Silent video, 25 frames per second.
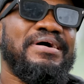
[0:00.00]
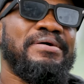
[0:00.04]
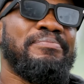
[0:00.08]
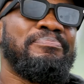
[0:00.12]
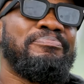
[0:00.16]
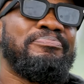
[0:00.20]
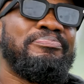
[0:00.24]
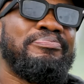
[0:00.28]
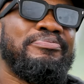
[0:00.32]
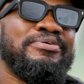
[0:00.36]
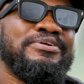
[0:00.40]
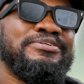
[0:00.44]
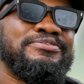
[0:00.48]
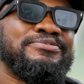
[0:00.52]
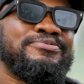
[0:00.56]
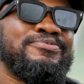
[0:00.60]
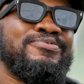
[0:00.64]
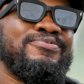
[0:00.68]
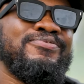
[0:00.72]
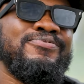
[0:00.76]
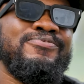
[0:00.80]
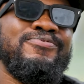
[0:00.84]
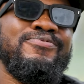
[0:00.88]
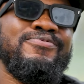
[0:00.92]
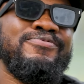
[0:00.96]
my
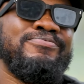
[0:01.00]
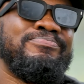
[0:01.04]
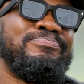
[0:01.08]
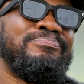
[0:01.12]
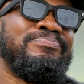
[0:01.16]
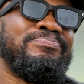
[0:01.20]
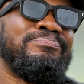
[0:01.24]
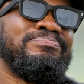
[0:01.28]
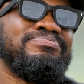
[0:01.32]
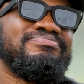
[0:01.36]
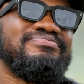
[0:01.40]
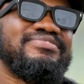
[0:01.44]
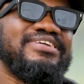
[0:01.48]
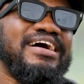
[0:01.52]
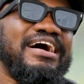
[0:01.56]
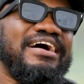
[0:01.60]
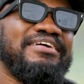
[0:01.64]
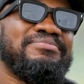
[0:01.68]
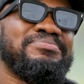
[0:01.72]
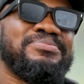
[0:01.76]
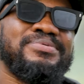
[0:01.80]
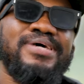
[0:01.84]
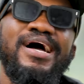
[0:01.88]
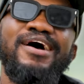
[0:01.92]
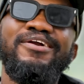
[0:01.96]
preschool
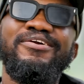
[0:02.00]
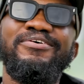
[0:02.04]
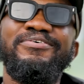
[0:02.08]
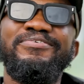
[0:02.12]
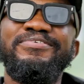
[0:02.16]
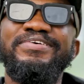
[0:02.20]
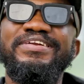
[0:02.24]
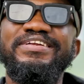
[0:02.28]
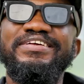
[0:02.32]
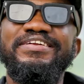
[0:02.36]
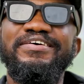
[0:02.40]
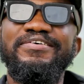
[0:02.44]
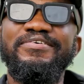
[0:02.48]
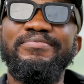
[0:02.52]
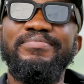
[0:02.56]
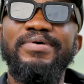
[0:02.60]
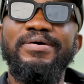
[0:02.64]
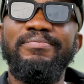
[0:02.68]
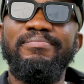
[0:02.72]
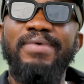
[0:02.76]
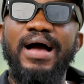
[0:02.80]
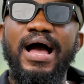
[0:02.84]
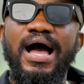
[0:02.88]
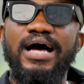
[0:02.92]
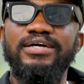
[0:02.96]
times, I don't really
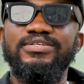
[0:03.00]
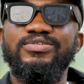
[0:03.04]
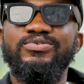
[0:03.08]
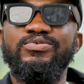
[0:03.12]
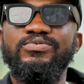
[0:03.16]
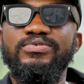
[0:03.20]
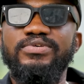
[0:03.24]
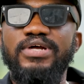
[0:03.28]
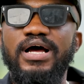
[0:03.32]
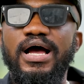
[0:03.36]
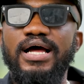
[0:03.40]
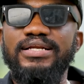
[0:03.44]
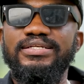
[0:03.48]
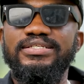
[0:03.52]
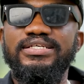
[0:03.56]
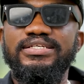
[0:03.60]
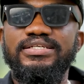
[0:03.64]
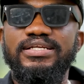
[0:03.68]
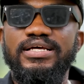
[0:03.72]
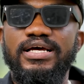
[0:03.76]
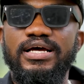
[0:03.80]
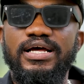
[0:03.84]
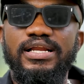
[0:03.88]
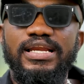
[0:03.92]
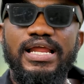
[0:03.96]
remember. Okay. I
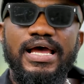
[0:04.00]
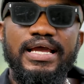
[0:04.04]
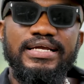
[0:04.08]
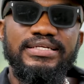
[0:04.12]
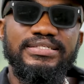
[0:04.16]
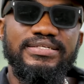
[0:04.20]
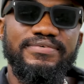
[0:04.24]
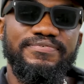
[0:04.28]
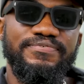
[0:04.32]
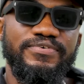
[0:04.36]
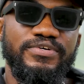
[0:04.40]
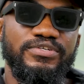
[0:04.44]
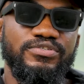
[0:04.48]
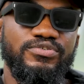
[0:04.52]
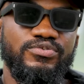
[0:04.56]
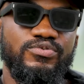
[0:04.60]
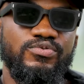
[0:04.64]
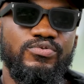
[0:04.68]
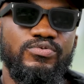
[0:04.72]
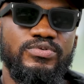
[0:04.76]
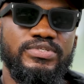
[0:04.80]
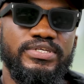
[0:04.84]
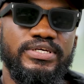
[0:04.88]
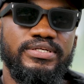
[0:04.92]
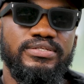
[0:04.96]
did like different
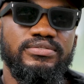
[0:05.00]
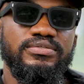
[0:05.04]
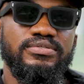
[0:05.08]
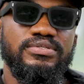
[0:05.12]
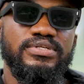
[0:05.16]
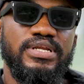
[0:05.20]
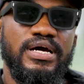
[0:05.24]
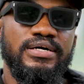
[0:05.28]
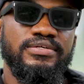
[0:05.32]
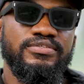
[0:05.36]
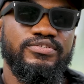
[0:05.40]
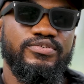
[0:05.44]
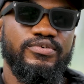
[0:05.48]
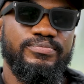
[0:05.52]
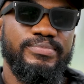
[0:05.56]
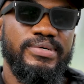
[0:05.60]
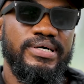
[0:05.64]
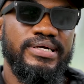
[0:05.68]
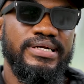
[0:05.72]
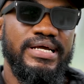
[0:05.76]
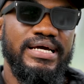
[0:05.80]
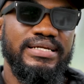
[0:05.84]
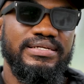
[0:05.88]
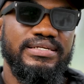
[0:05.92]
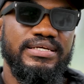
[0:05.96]
schools in
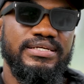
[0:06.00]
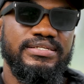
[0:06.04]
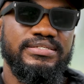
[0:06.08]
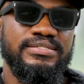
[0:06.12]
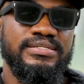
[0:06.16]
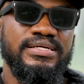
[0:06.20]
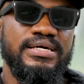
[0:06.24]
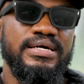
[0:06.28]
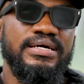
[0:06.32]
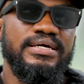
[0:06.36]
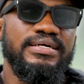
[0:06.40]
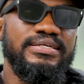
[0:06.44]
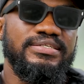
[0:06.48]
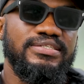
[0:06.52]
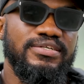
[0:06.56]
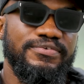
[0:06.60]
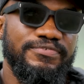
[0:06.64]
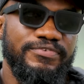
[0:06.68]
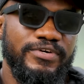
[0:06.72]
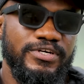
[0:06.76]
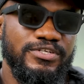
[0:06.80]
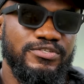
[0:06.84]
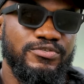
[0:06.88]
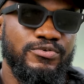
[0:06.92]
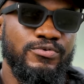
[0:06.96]
Dansoman. I did
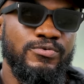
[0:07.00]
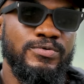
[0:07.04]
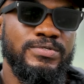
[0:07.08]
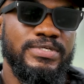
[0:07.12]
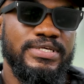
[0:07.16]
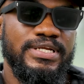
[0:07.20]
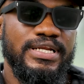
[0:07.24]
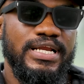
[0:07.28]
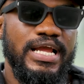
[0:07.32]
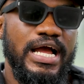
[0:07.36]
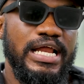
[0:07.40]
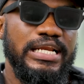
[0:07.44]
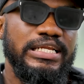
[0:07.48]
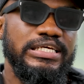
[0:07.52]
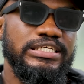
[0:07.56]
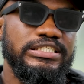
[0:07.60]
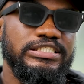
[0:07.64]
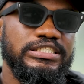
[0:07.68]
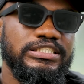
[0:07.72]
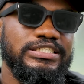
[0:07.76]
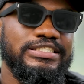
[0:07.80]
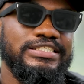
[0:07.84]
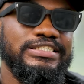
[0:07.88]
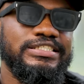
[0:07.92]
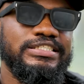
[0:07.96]
different schools in
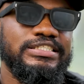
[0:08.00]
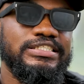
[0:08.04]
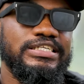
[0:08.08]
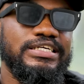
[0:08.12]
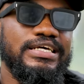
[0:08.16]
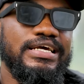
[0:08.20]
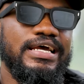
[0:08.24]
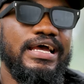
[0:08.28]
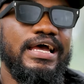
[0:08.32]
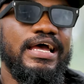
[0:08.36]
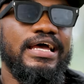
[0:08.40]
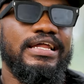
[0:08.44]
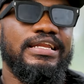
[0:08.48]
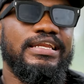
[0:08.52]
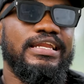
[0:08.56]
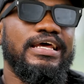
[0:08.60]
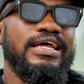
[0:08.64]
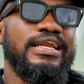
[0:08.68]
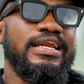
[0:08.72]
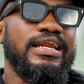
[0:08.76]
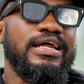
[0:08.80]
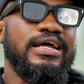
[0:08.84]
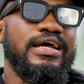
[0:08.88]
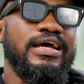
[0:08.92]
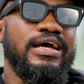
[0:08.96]
Kaneshi, and
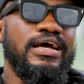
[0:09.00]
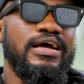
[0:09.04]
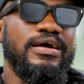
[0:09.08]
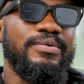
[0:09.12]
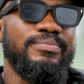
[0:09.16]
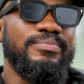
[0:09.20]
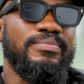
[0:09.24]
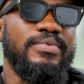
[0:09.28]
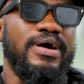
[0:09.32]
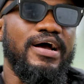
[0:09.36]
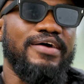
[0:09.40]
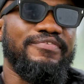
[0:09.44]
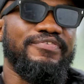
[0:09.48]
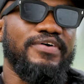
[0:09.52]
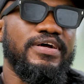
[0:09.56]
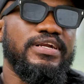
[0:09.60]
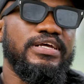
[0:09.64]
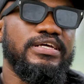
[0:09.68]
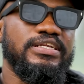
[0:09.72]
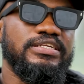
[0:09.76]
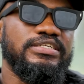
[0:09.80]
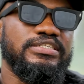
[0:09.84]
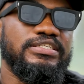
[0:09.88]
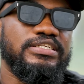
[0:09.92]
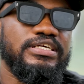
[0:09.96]
then I
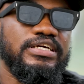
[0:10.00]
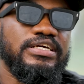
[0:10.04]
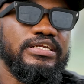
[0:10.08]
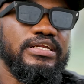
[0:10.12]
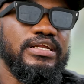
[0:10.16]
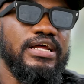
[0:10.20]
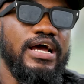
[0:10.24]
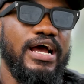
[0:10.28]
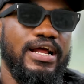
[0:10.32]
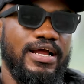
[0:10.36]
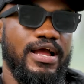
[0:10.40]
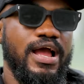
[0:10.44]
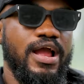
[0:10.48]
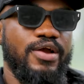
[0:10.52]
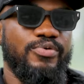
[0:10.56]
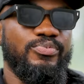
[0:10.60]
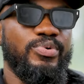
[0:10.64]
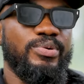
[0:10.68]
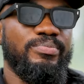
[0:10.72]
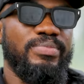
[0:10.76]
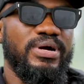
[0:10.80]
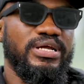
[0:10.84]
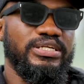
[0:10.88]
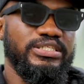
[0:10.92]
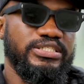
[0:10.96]
finally did. I
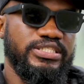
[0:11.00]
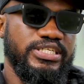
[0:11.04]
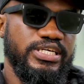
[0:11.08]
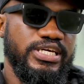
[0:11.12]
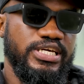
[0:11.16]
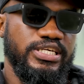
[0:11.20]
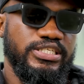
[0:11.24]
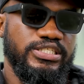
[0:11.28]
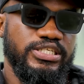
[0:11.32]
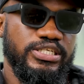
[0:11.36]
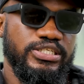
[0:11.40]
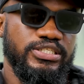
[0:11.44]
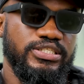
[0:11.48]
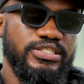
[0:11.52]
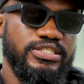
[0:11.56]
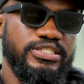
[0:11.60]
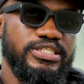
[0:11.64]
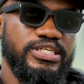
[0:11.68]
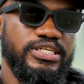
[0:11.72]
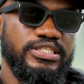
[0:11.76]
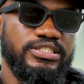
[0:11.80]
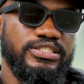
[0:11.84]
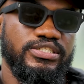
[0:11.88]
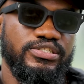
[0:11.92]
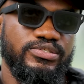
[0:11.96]
remember JHS.
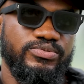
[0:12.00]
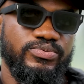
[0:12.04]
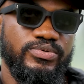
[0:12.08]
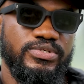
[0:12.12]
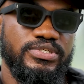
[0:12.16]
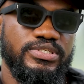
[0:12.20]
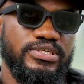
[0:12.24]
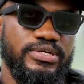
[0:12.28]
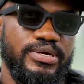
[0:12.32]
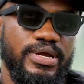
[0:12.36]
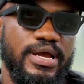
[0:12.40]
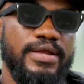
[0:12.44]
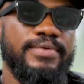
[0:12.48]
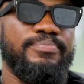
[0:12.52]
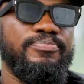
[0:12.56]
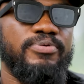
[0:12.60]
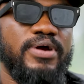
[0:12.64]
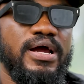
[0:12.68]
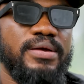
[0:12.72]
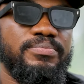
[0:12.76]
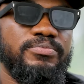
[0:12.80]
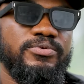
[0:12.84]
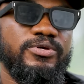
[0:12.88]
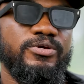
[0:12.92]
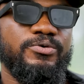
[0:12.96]
JHS was and
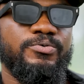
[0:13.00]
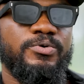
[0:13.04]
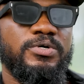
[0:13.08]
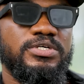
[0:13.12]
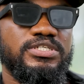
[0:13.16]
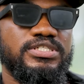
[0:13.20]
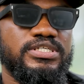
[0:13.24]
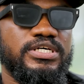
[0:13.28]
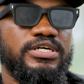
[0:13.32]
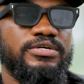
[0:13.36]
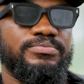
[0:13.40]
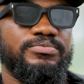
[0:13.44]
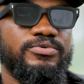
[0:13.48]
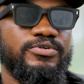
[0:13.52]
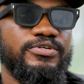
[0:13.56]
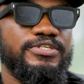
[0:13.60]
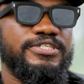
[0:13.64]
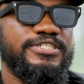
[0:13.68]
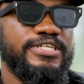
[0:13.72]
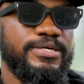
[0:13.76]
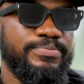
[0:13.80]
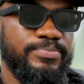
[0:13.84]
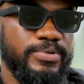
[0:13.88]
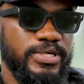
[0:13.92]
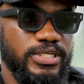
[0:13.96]
primary was
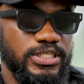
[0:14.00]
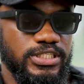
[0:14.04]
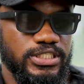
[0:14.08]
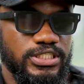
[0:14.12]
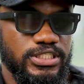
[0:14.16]
Good Shepherd